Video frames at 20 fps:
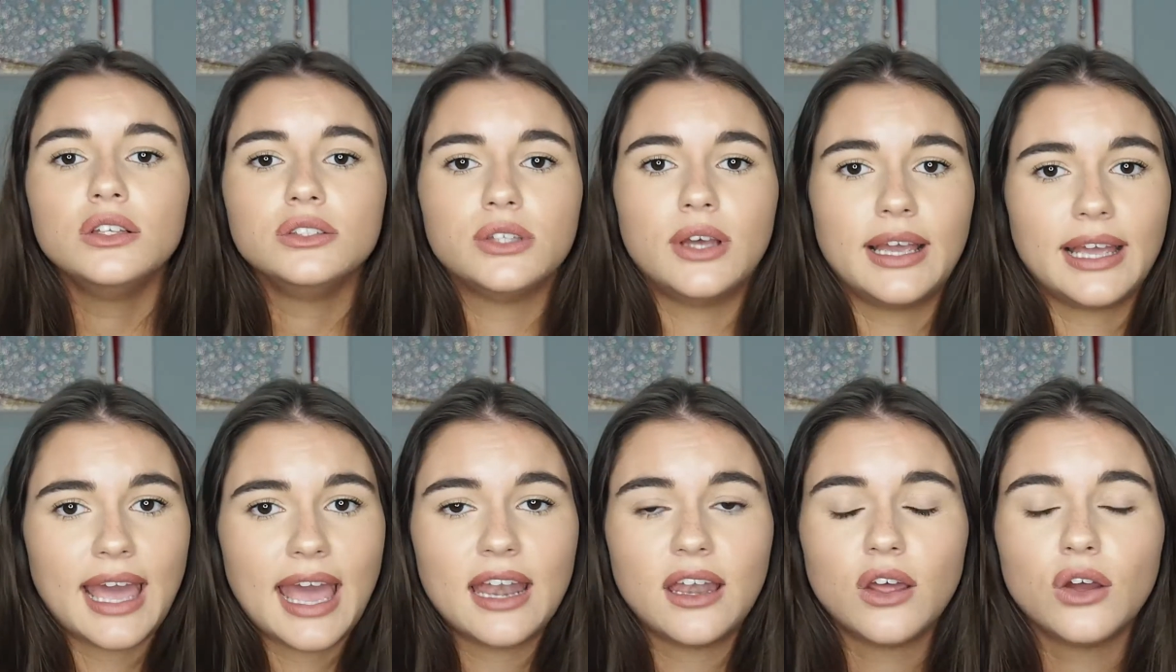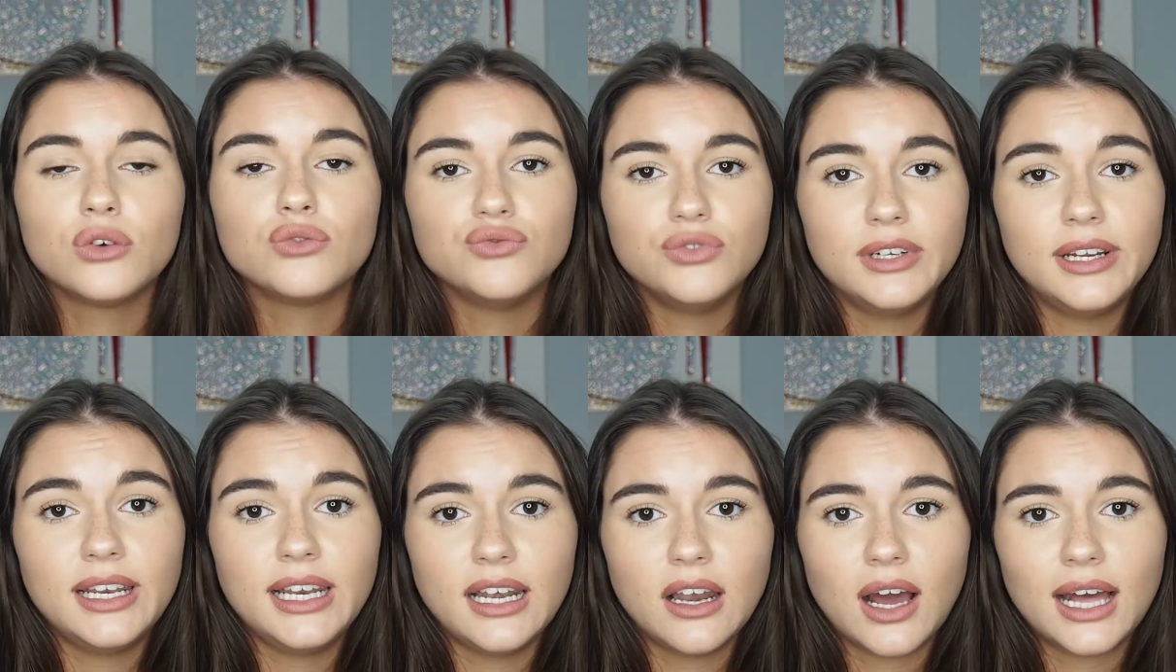So again,
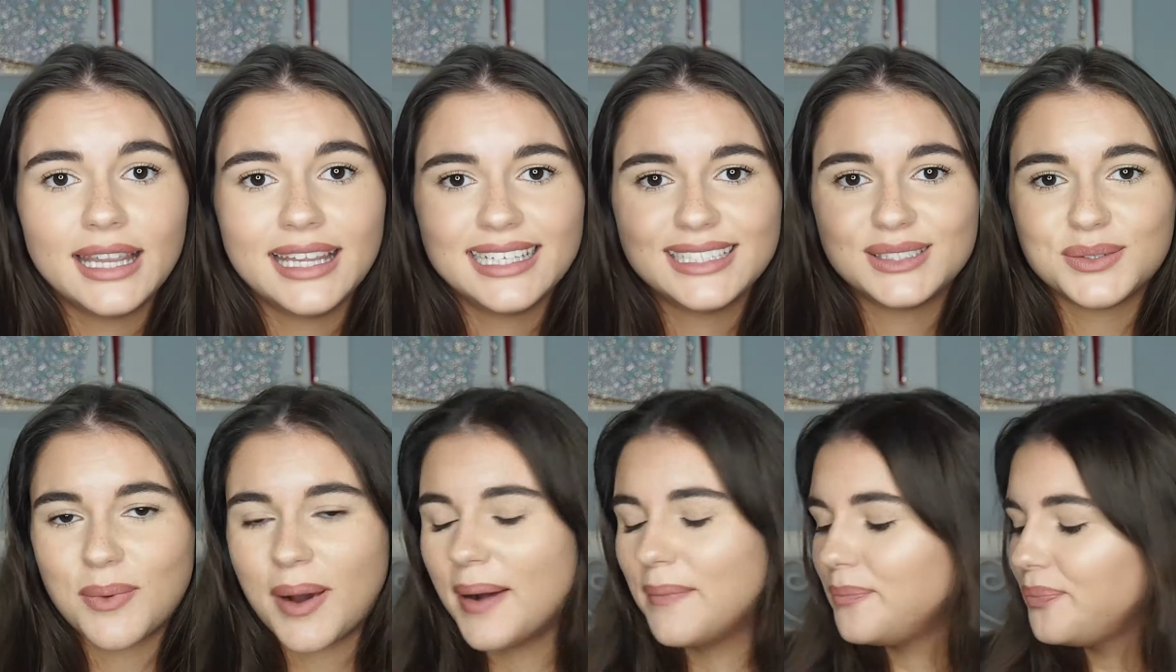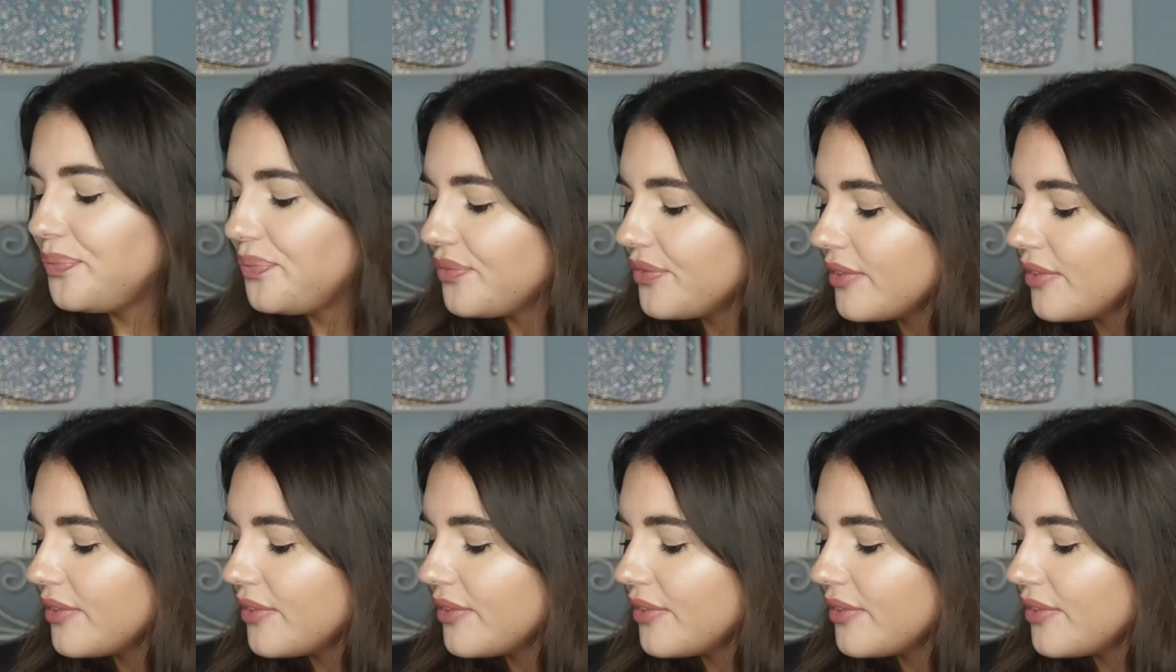really like this one.